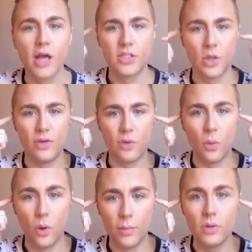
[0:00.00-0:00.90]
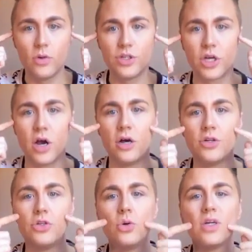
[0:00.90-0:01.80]
so if a woman were to
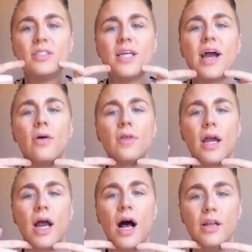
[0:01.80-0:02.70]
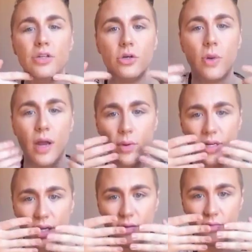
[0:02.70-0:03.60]
contour down like I do, it
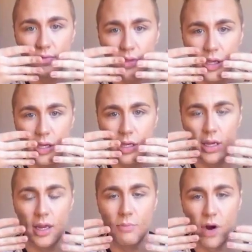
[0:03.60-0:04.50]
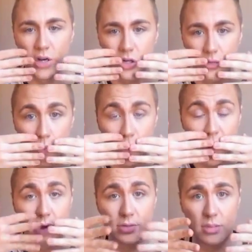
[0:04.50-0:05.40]
would give the impression of a
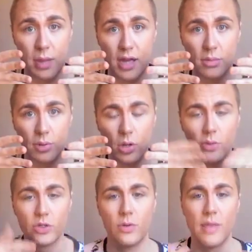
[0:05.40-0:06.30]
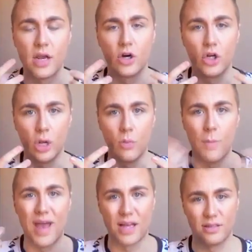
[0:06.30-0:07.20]
pronounced mandible, which would make her look
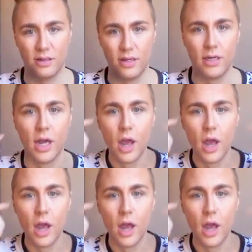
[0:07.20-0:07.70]
more masculine.